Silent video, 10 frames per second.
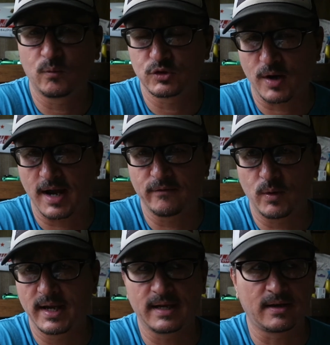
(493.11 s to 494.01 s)

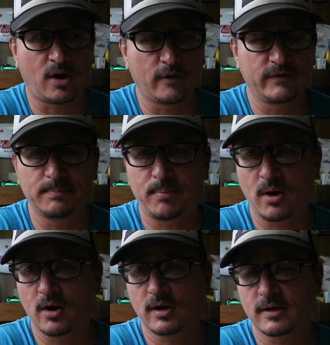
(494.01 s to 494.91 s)
driveway, an RV
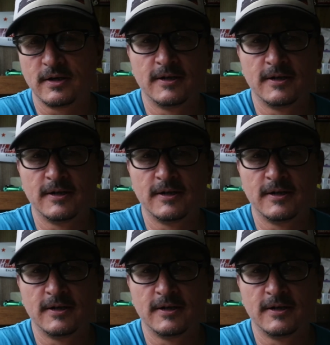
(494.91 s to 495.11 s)
park,